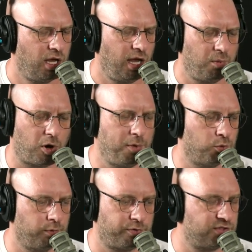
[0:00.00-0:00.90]
And we're going to be
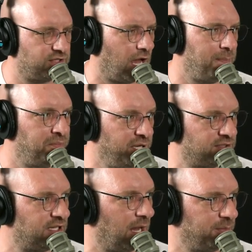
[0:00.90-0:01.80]
rooting for this guy big
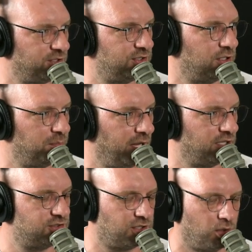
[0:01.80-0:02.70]
time this year, man. No
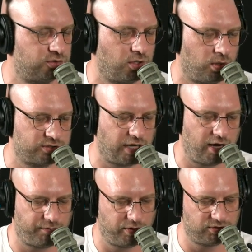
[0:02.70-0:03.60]
so so
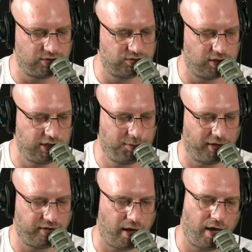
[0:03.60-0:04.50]
excited for no the doubt. season that he's
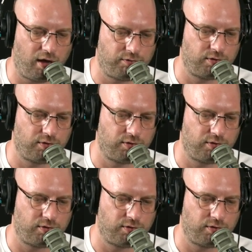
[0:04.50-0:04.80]
about to have.